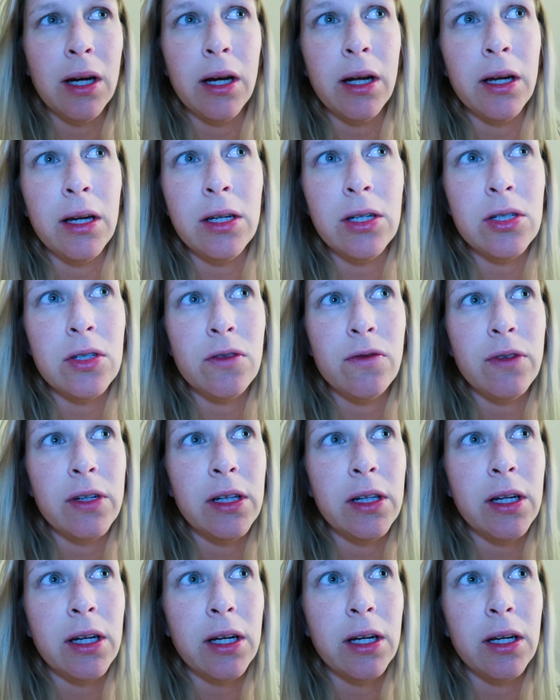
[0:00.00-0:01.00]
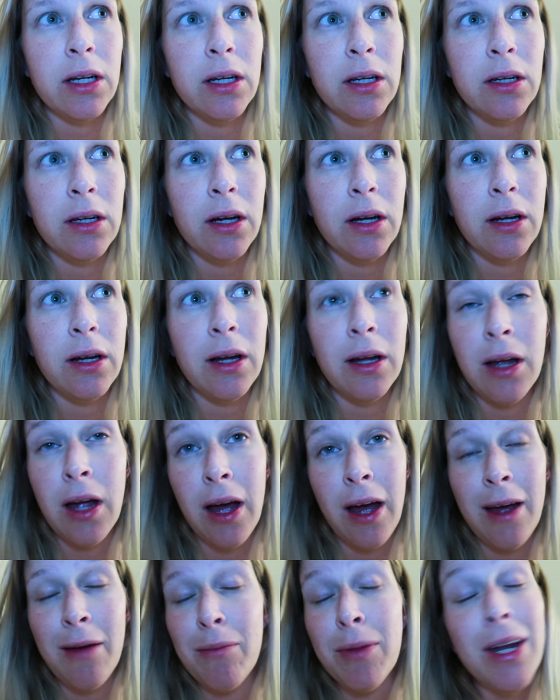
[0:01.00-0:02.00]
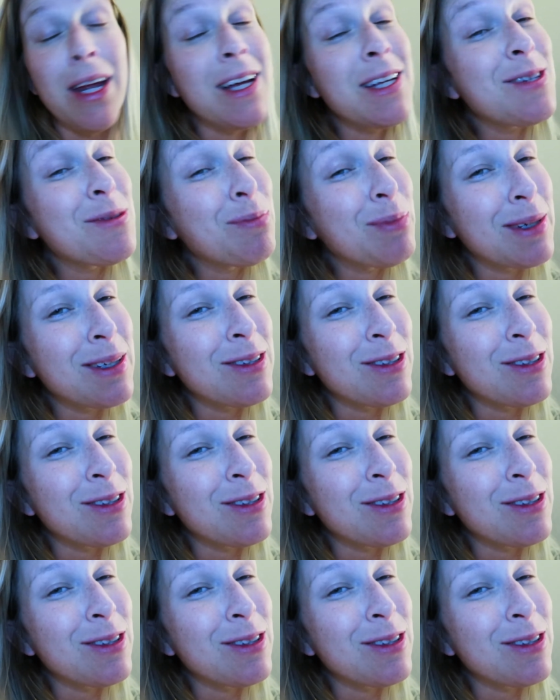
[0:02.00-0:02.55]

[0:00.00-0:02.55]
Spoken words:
I just feel like I am an aspie,